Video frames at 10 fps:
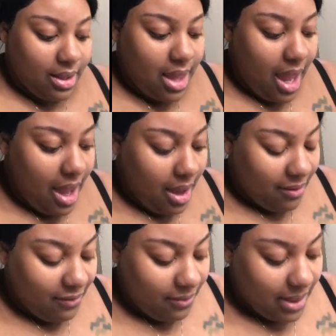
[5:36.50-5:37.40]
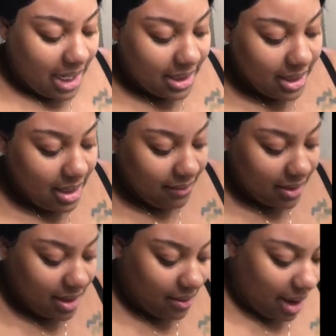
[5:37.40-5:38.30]
that when I did that
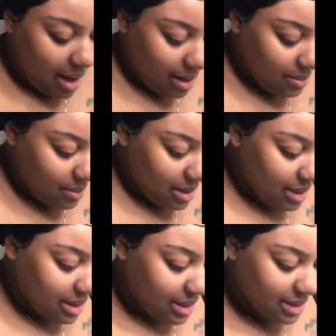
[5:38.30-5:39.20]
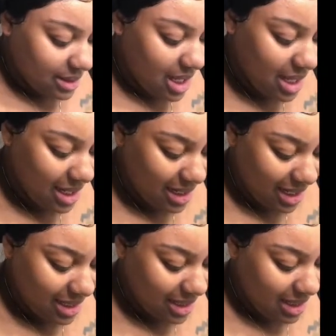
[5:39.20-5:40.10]
video, I
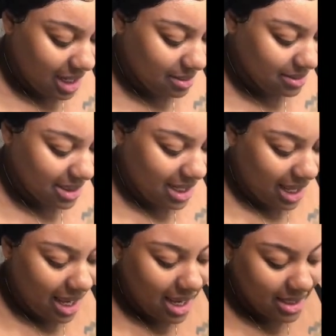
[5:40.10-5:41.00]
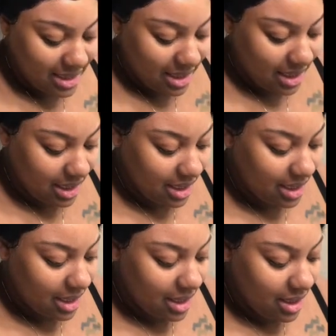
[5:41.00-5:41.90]
think I was like 18
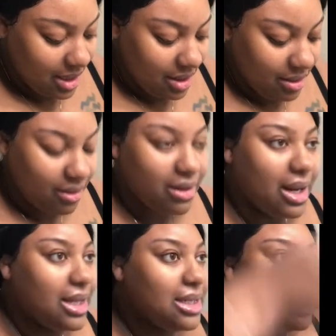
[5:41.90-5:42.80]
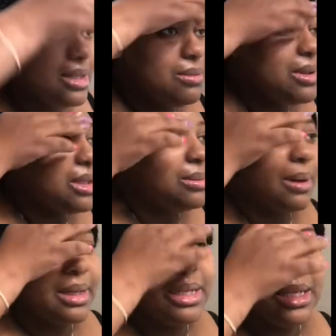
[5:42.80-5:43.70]
or 19 weeks
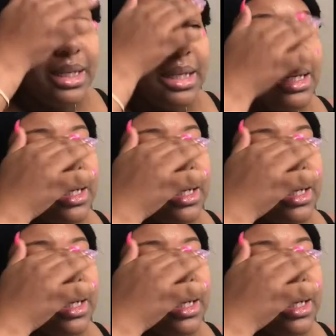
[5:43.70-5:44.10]
pregnant.